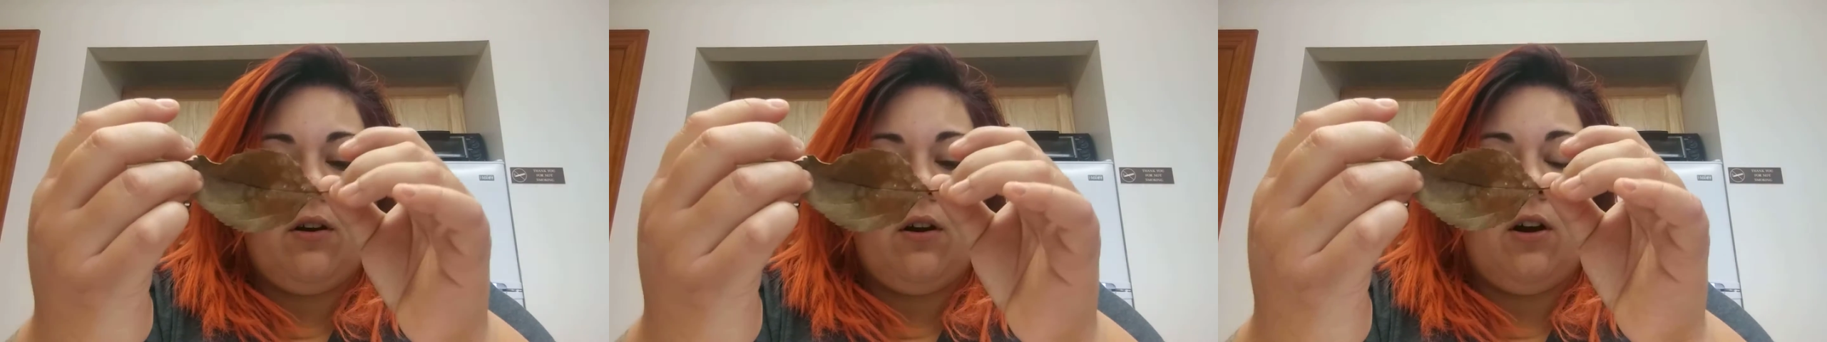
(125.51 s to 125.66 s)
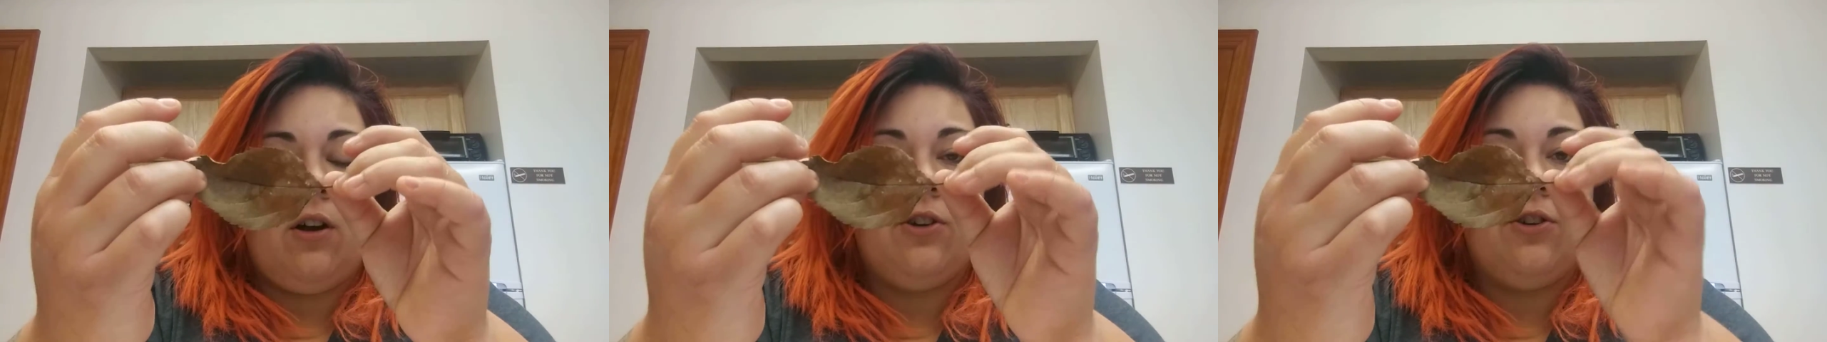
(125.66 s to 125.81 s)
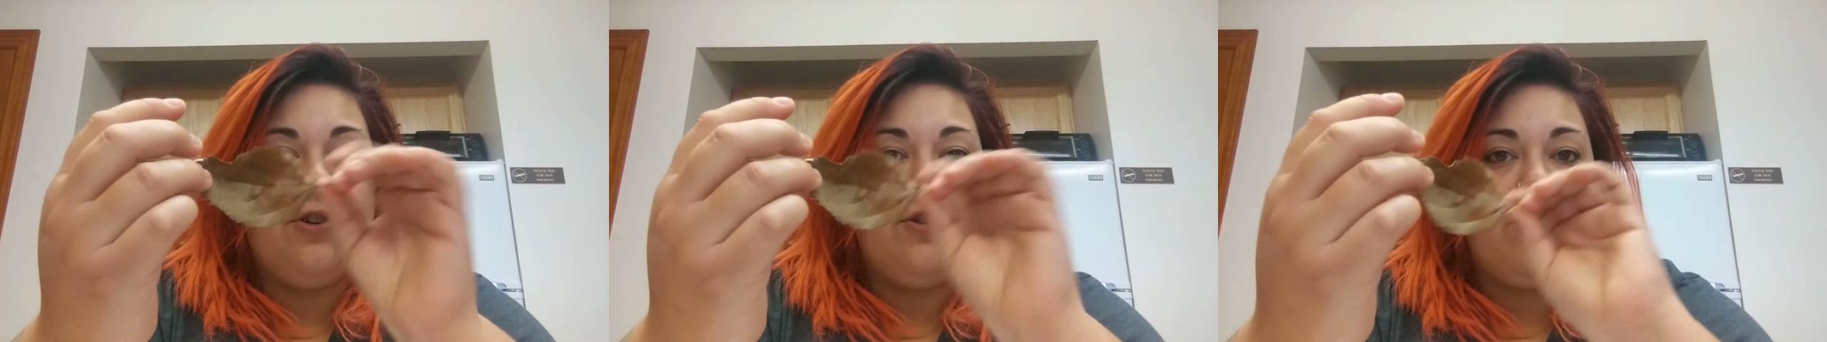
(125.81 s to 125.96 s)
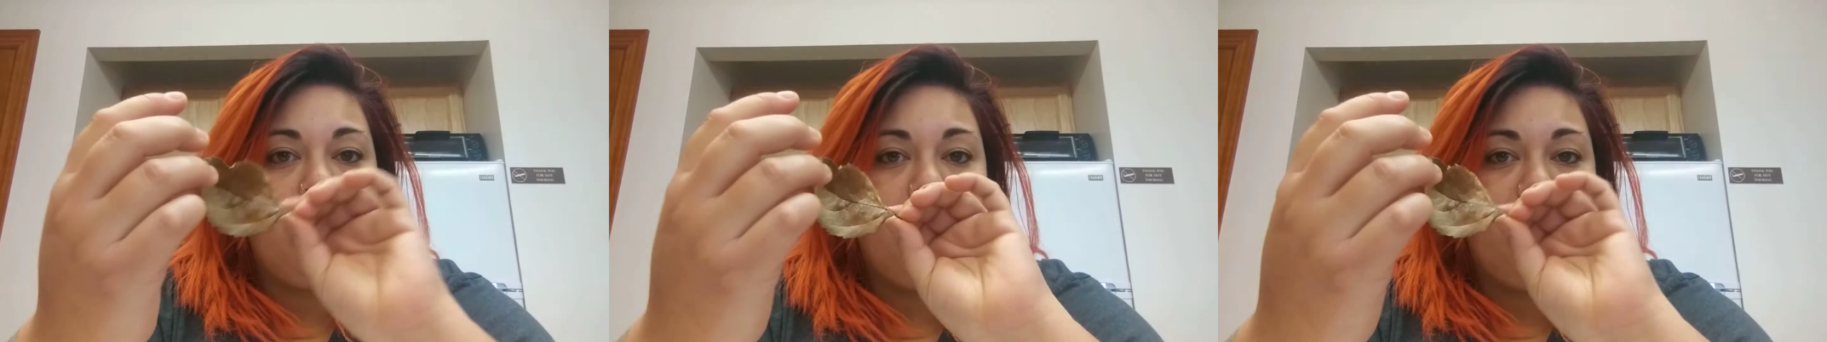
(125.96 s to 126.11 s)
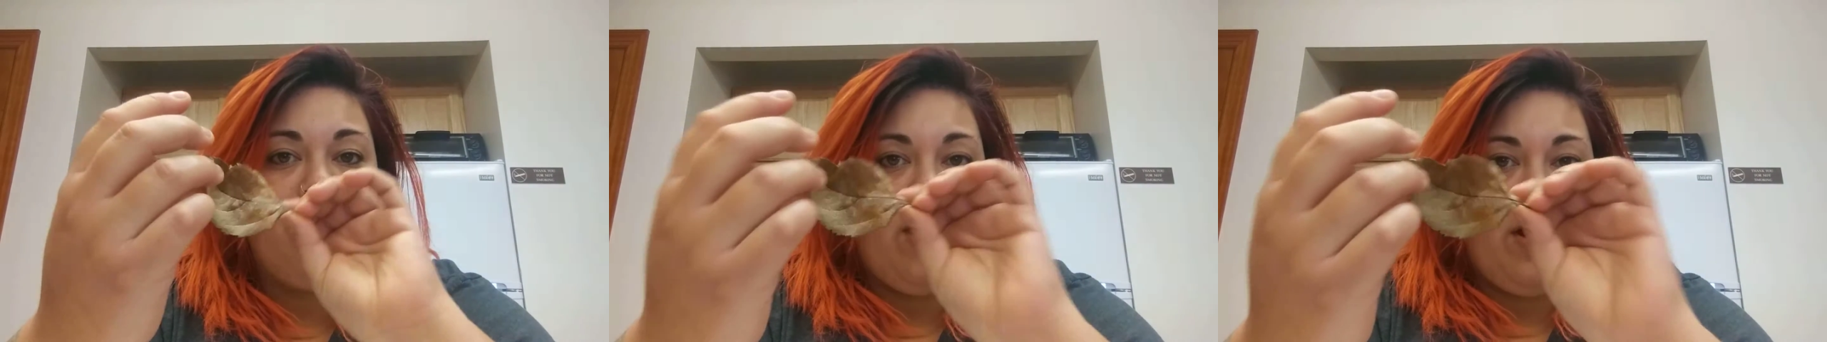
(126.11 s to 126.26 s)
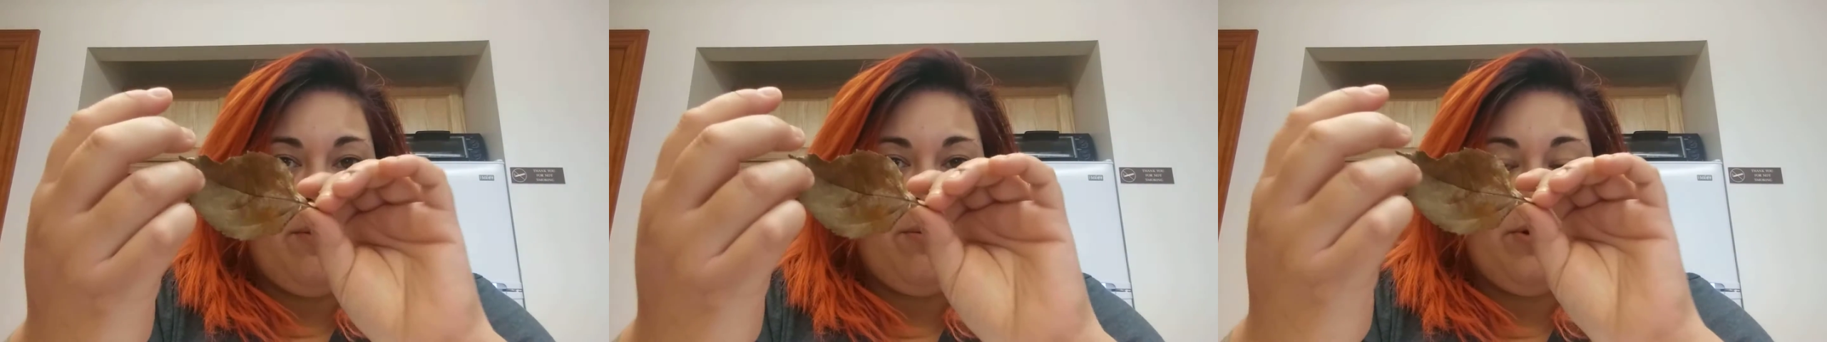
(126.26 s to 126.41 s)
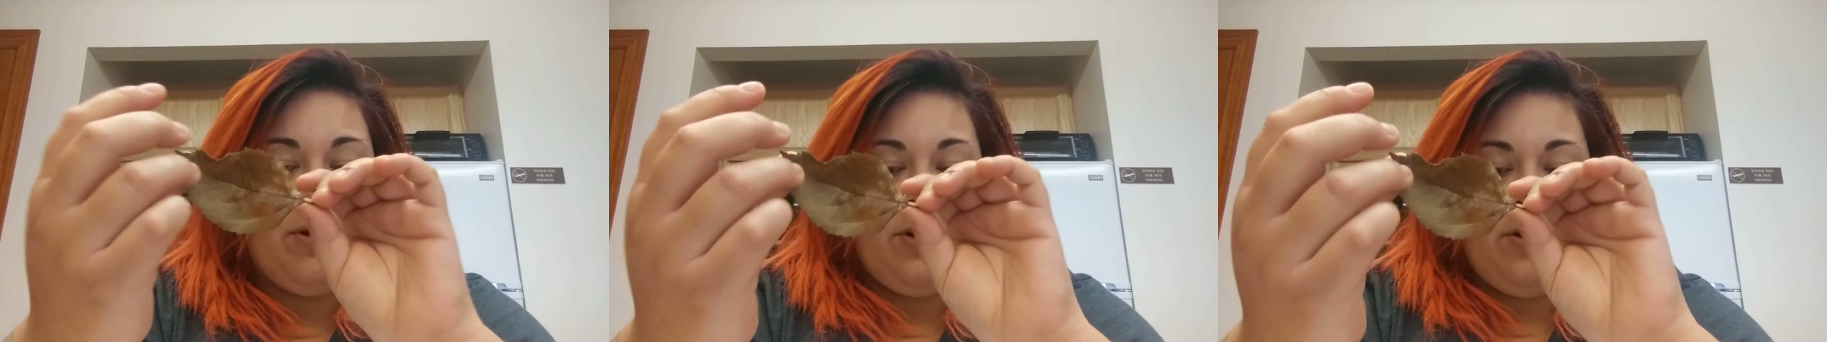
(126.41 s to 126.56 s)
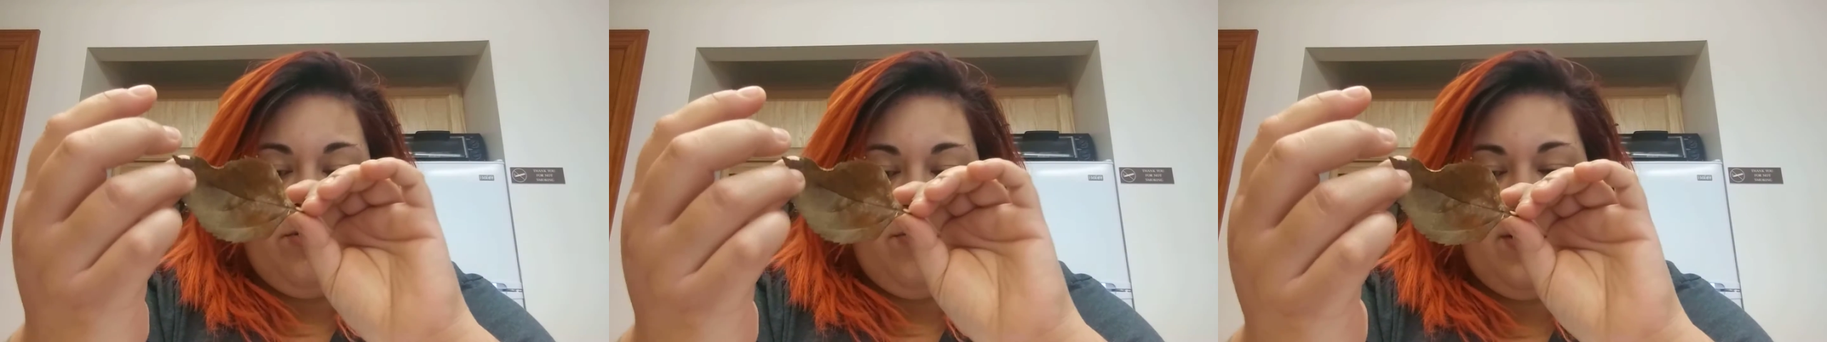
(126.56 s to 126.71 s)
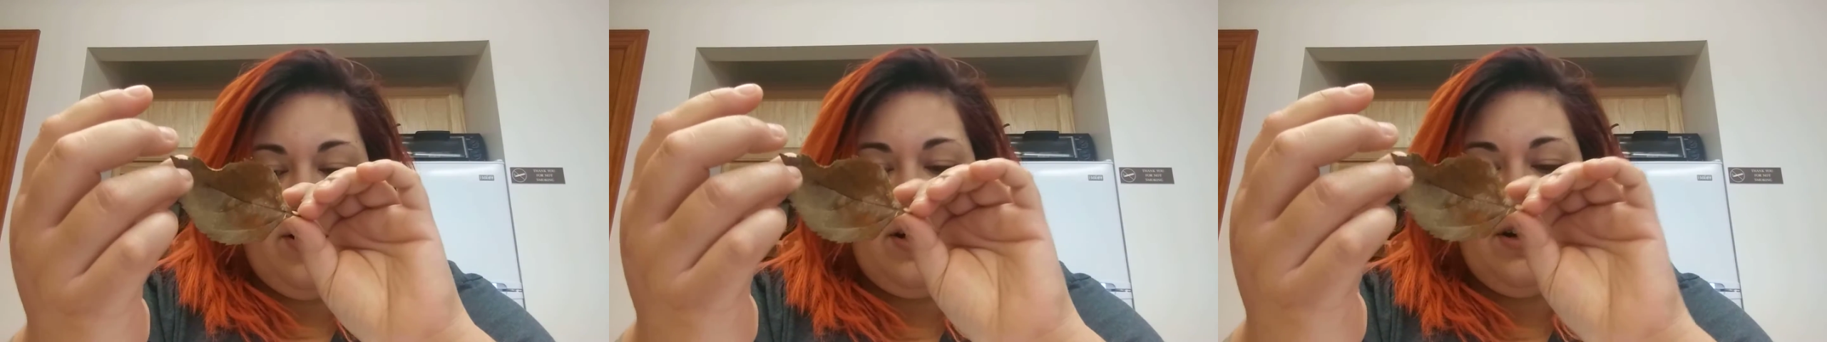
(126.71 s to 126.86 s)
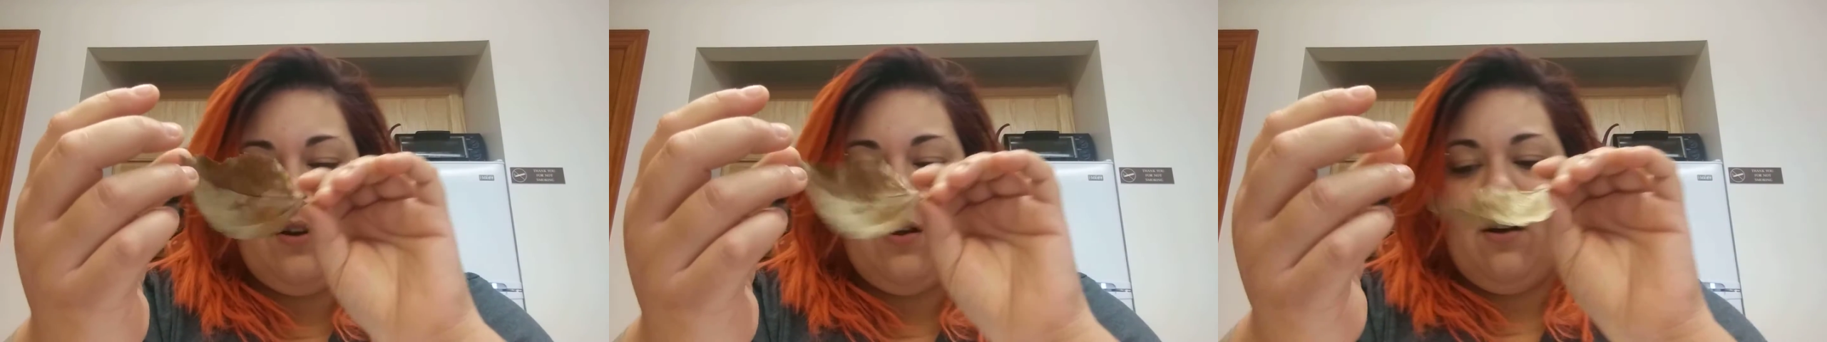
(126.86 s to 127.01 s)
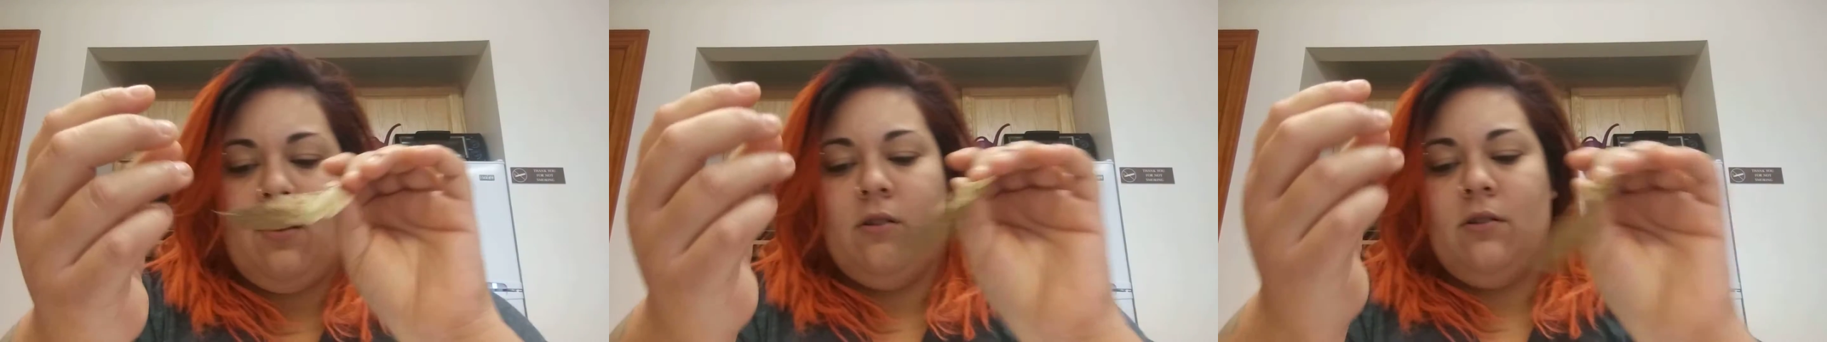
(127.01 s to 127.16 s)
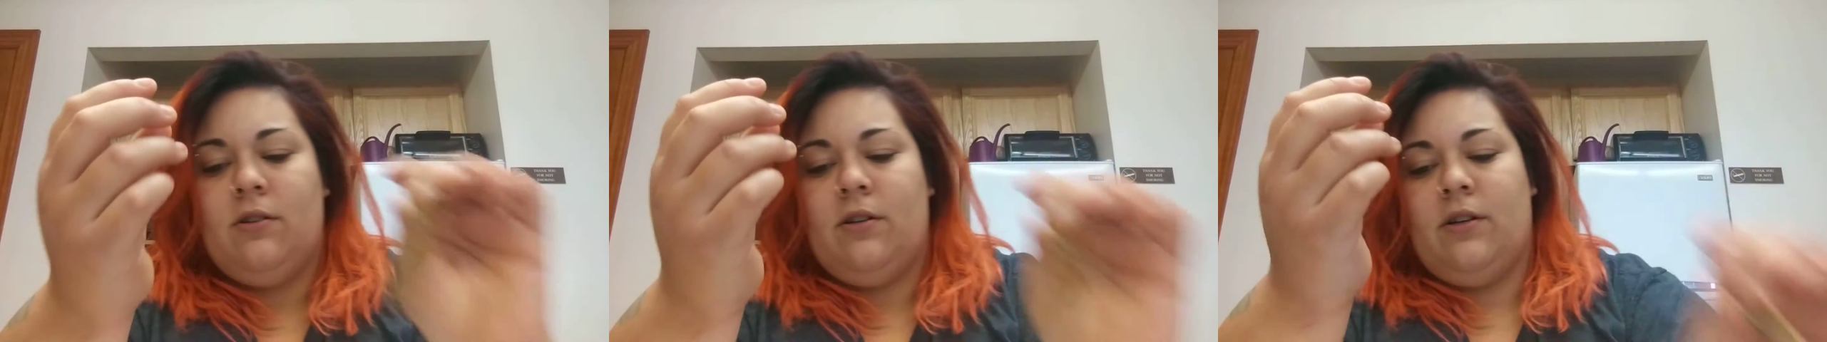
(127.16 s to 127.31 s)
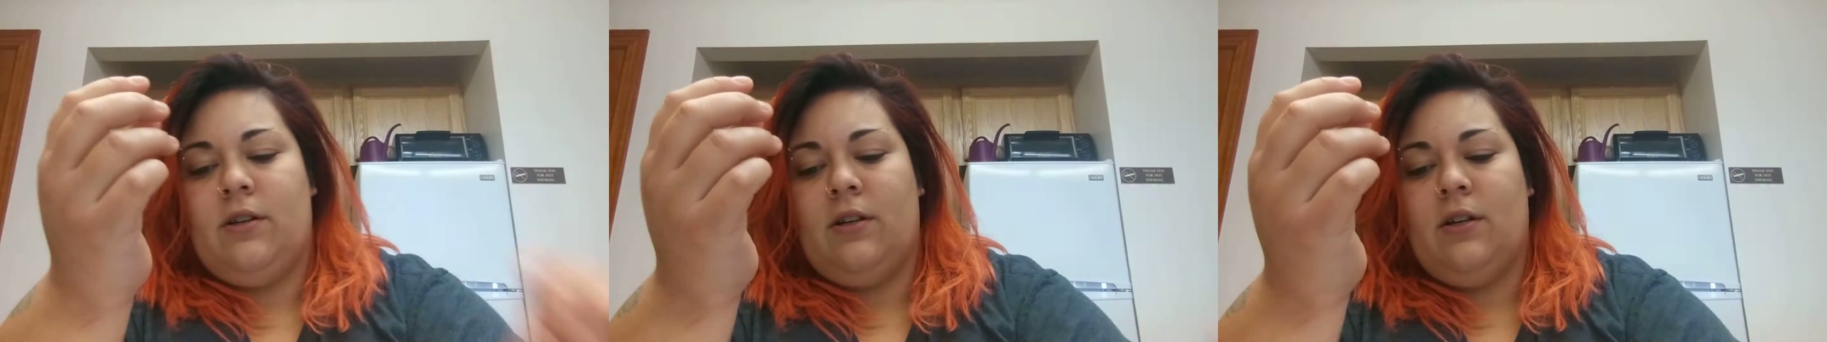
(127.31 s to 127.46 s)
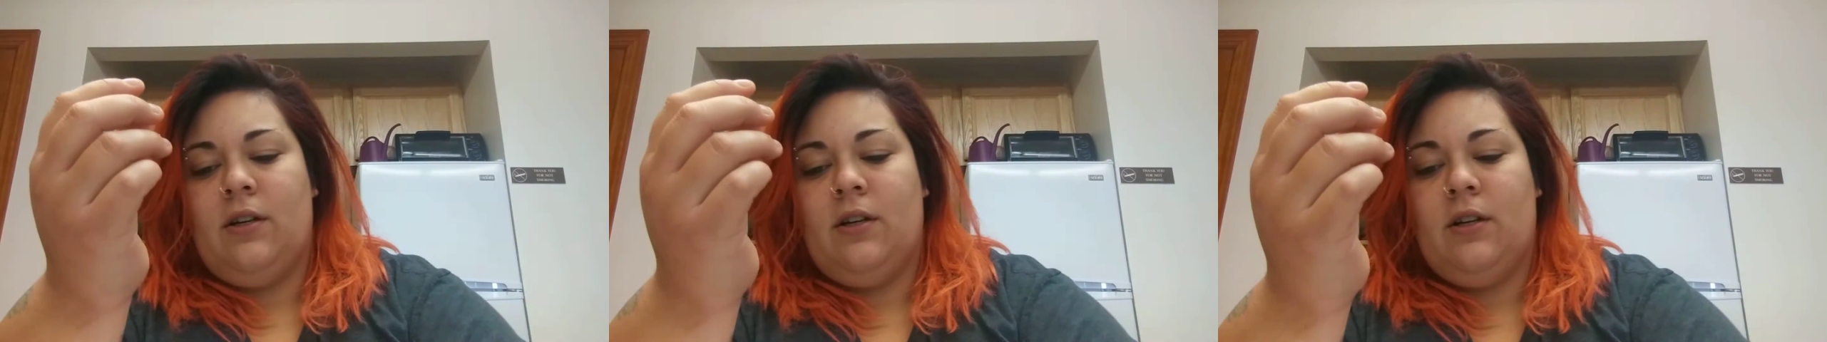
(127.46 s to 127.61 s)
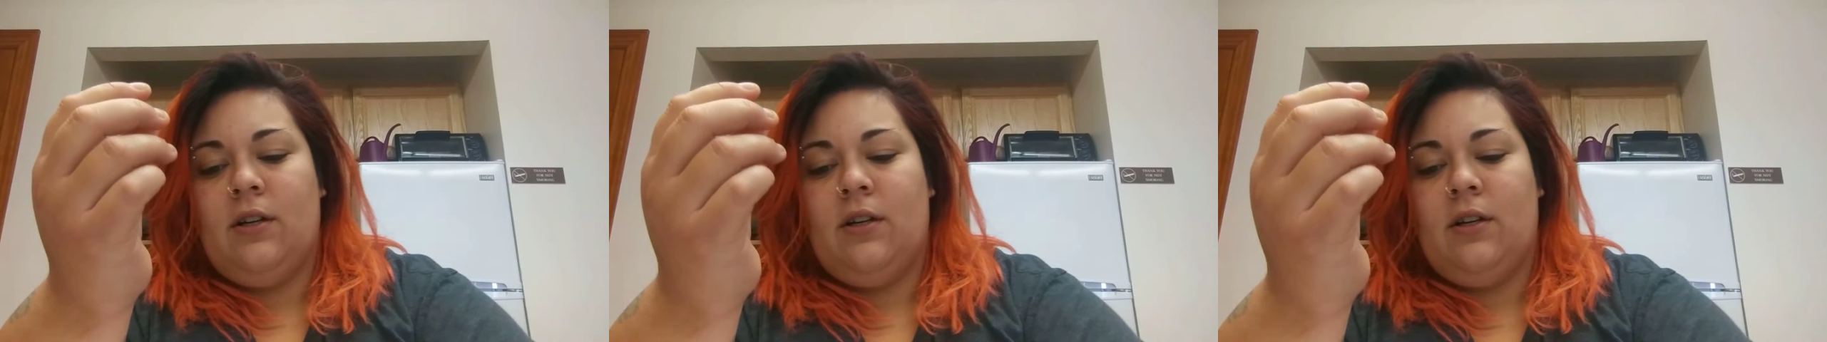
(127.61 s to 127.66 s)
under the vibrant green color.